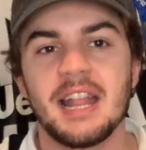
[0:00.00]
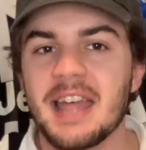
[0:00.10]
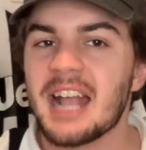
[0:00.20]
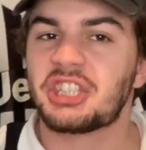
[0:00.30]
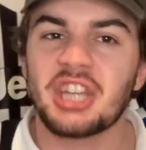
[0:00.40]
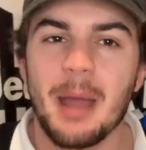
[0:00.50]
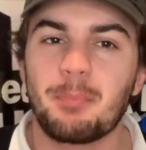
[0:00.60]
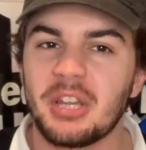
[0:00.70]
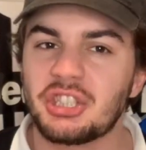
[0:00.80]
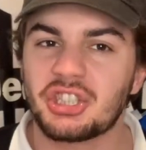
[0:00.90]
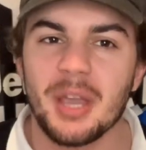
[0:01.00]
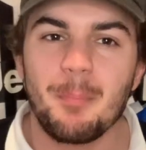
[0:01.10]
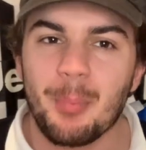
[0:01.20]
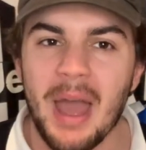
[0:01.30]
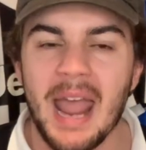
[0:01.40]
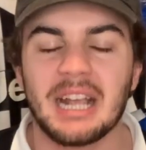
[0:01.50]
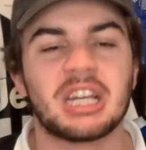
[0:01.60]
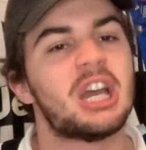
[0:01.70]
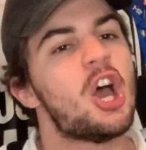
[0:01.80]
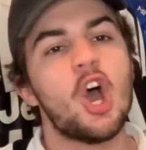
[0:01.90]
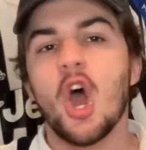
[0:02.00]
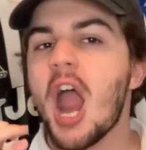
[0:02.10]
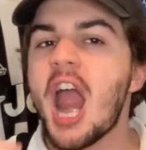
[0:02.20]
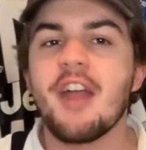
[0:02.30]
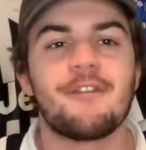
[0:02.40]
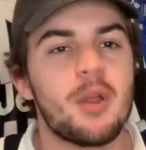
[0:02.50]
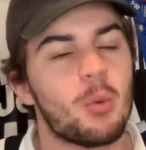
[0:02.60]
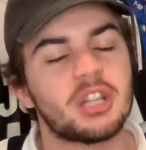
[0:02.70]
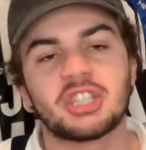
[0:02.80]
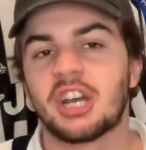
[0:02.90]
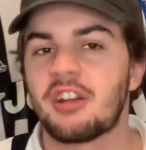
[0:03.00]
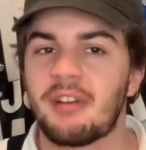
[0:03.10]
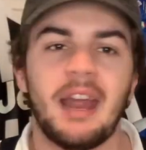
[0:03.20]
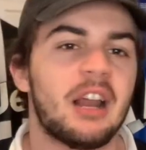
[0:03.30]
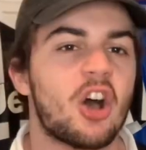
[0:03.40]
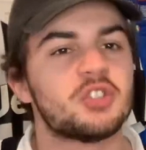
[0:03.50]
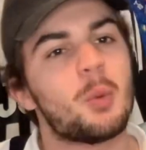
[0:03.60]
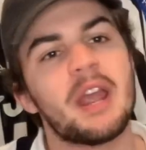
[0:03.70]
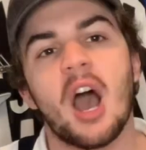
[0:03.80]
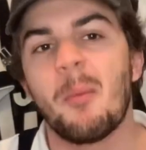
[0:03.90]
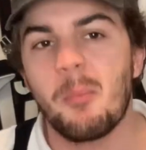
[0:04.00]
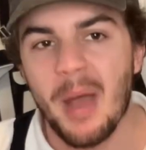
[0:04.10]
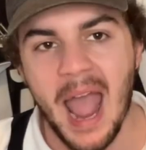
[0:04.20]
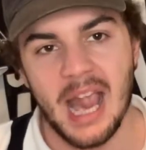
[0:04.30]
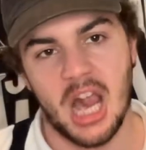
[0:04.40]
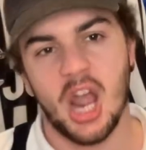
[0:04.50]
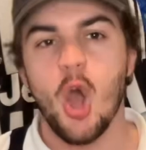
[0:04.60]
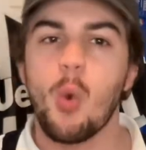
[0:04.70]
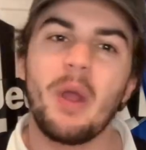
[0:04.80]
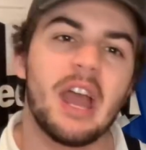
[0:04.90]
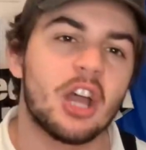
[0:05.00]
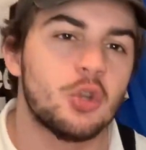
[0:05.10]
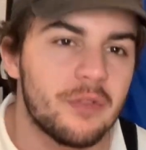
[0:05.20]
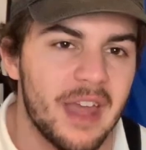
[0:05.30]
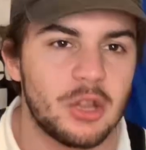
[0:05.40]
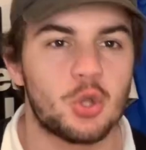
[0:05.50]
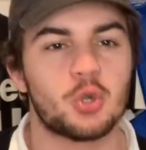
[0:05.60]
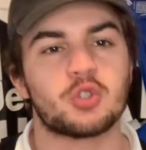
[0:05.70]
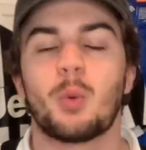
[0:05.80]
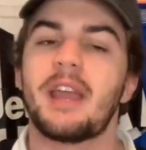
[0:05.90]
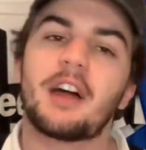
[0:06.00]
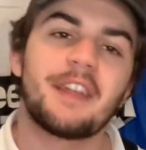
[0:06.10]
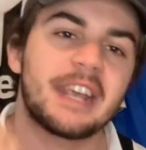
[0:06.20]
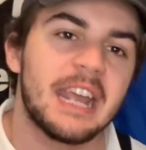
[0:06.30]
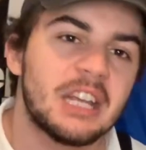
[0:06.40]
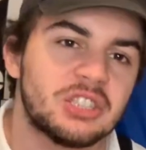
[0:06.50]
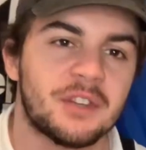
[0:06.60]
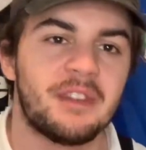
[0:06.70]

that championship back, everyone's going to realise we are back. We are Juventus. We are the kings of